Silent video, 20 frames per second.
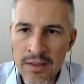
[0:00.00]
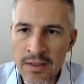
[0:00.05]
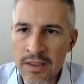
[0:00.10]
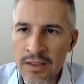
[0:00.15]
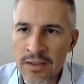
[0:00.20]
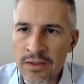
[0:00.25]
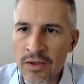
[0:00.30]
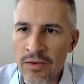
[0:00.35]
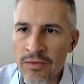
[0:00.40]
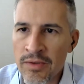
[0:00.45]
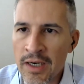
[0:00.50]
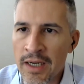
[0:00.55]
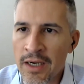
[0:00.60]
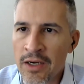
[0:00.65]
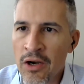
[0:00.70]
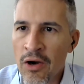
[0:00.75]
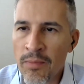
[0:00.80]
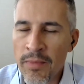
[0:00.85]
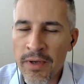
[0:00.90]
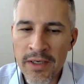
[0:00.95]
is not really a
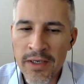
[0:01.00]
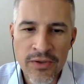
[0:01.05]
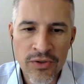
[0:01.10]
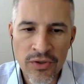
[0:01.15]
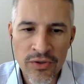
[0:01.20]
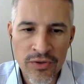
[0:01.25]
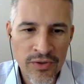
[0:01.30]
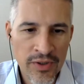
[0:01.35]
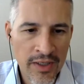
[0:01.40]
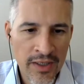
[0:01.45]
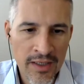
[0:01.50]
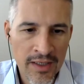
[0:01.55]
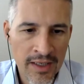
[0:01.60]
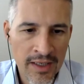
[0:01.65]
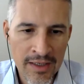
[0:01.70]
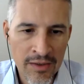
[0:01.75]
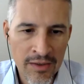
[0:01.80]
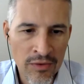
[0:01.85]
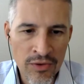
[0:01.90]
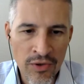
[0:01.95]
comment, it's just
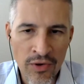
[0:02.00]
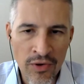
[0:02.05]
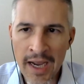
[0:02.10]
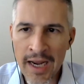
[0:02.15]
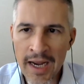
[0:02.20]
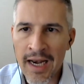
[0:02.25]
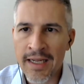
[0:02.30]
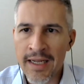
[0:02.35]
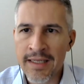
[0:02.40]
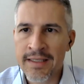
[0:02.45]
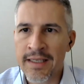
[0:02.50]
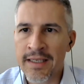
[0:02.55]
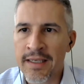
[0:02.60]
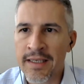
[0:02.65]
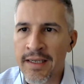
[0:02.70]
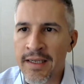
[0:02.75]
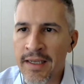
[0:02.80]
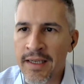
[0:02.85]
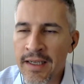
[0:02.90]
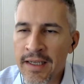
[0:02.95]
also
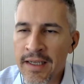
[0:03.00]
highlighting